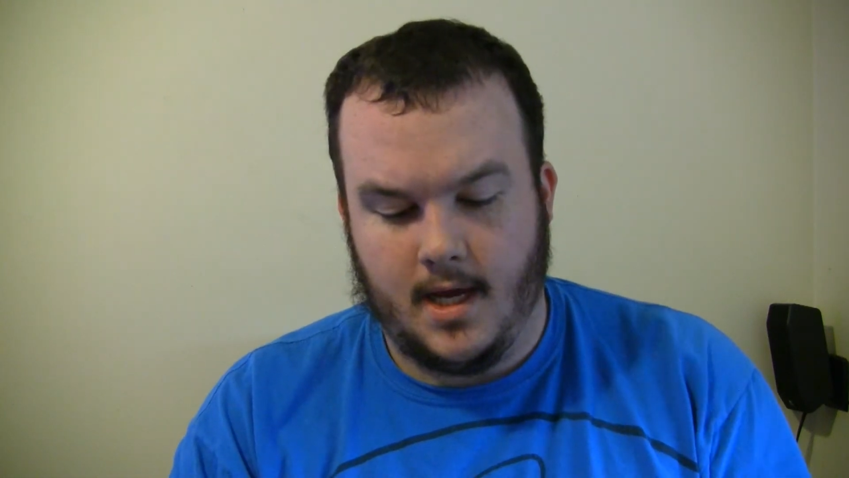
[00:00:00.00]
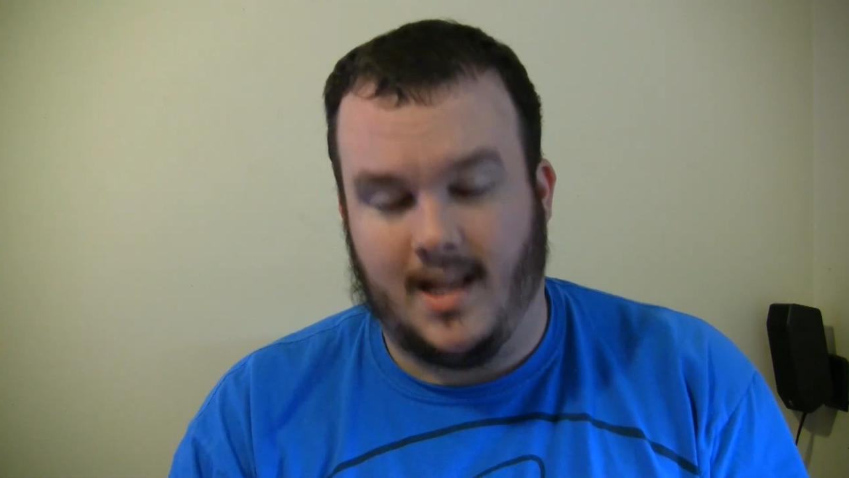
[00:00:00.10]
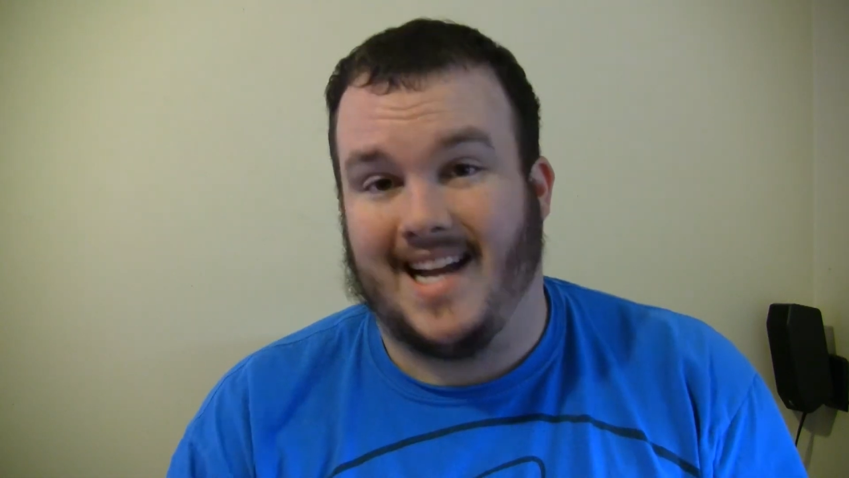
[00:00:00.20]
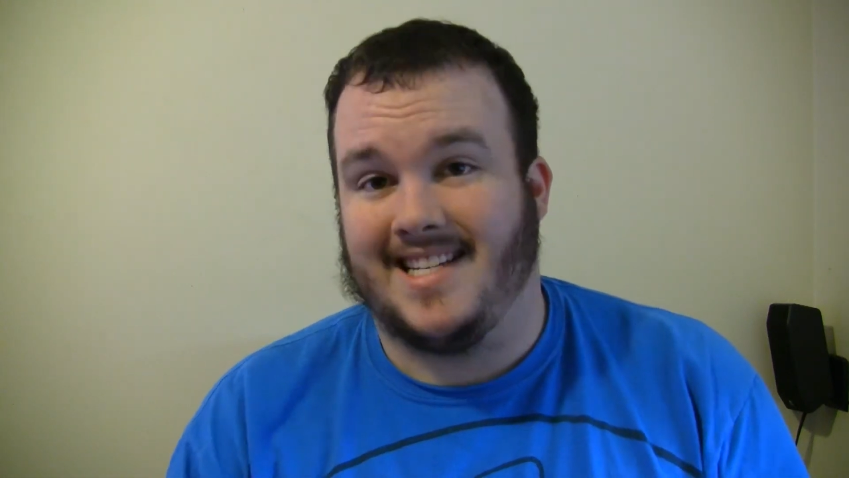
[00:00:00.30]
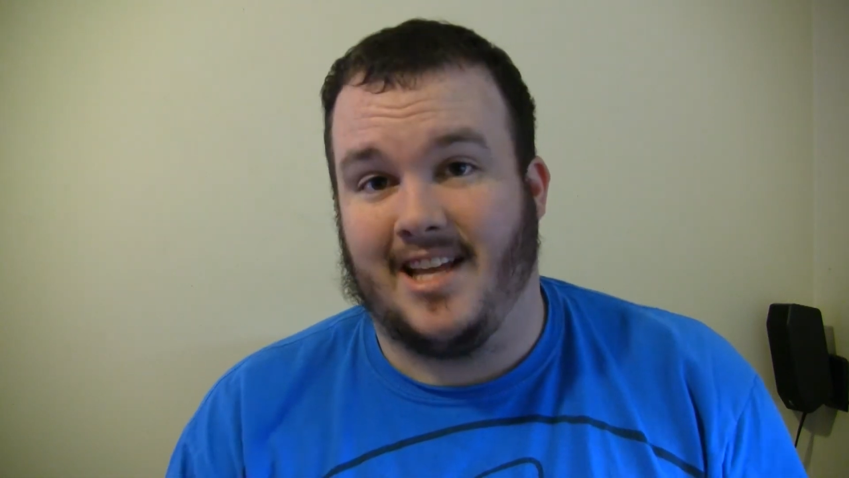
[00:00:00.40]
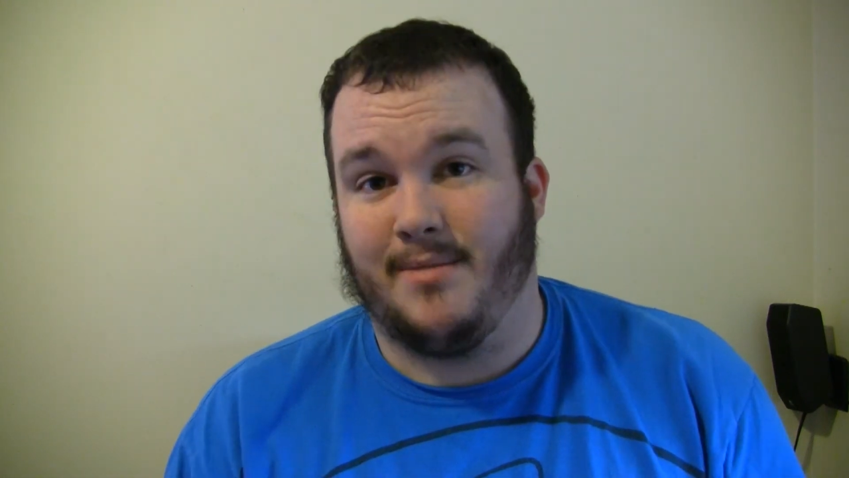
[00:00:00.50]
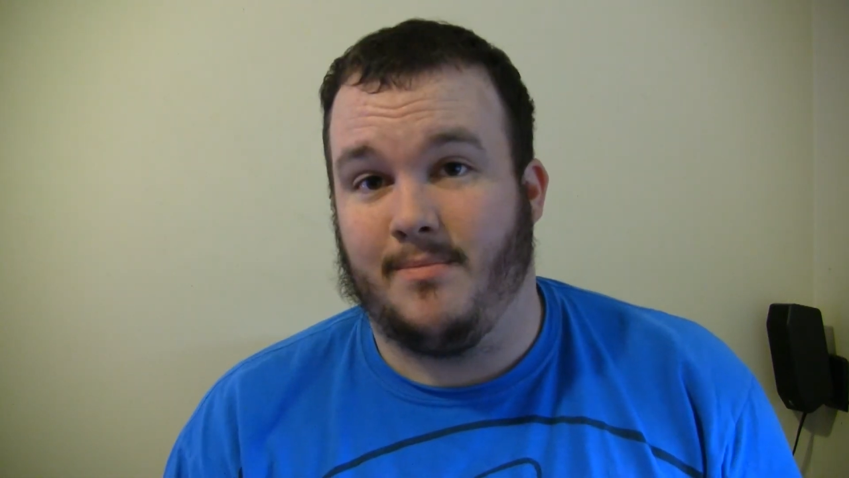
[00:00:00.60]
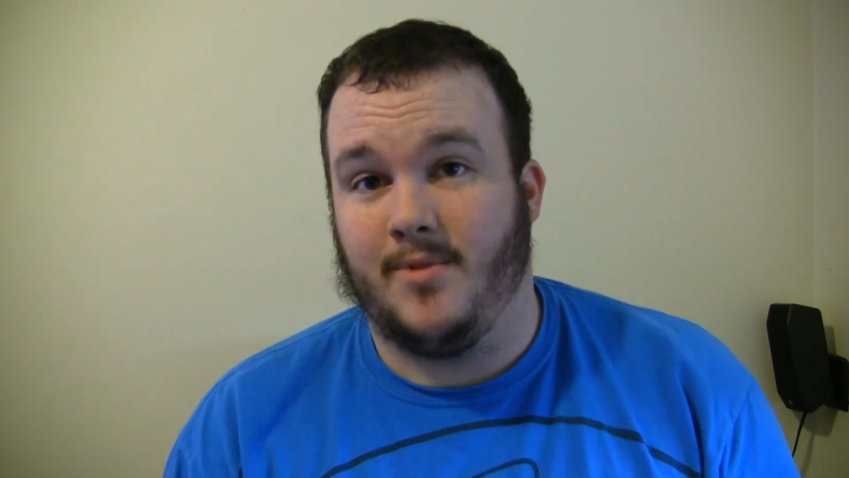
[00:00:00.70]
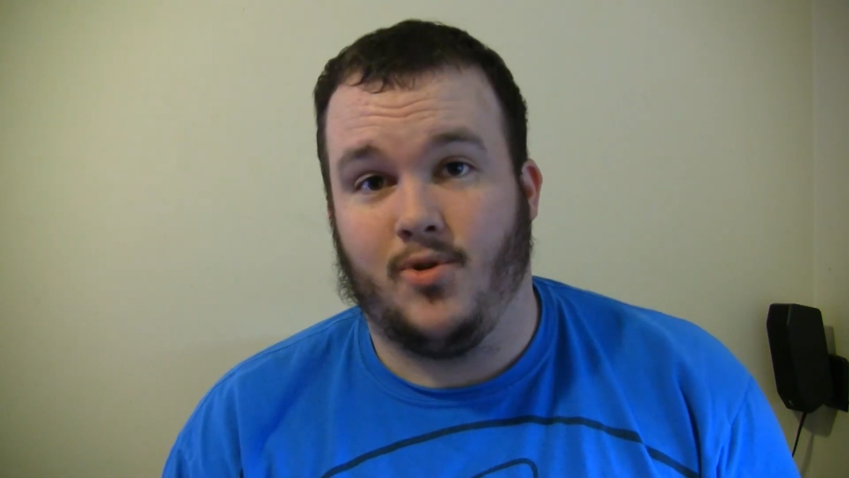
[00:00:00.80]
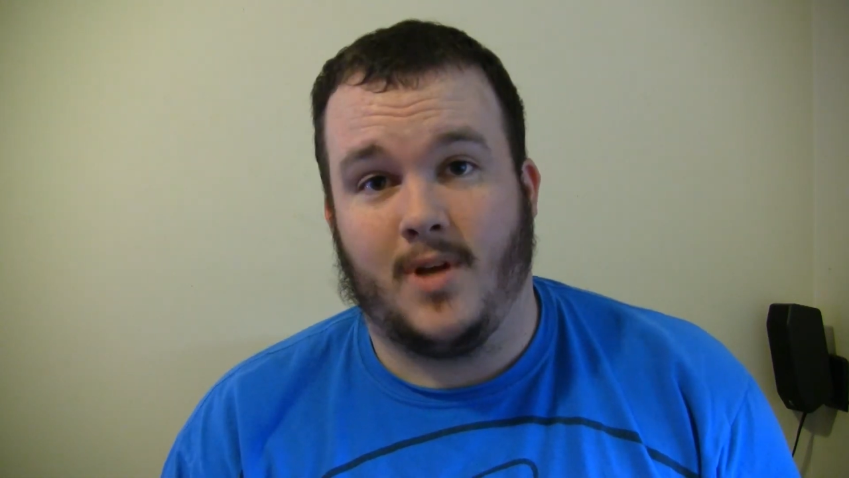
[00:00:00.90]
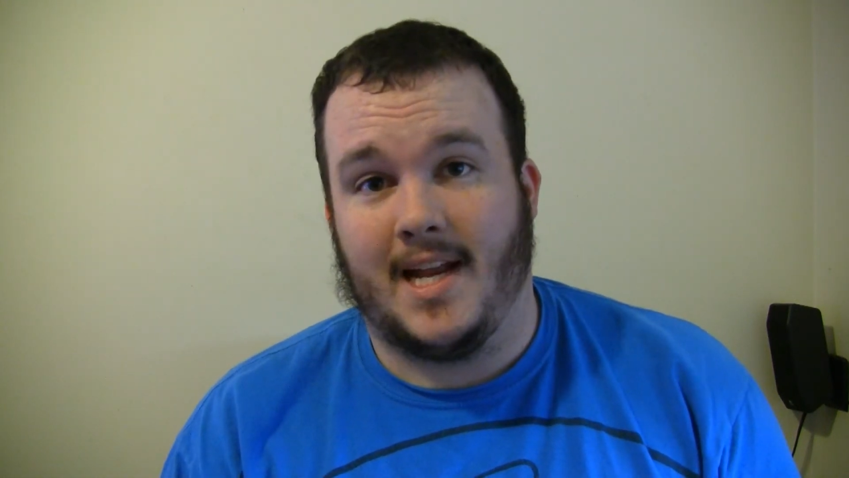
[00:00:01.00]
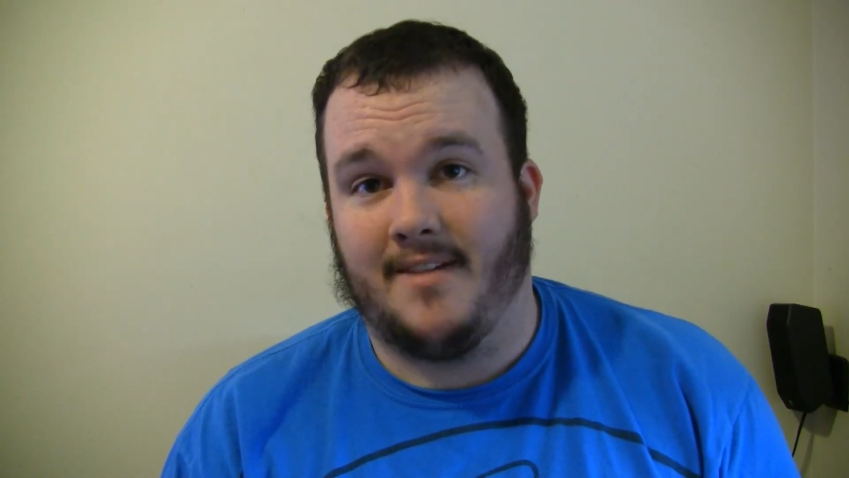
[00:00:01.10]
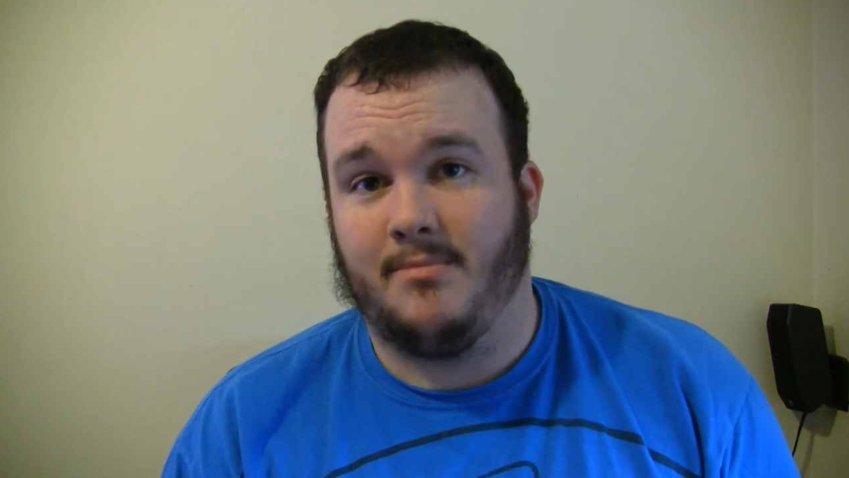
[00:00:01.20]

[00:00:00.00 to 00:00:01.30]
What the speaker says: Like I said, you kind of have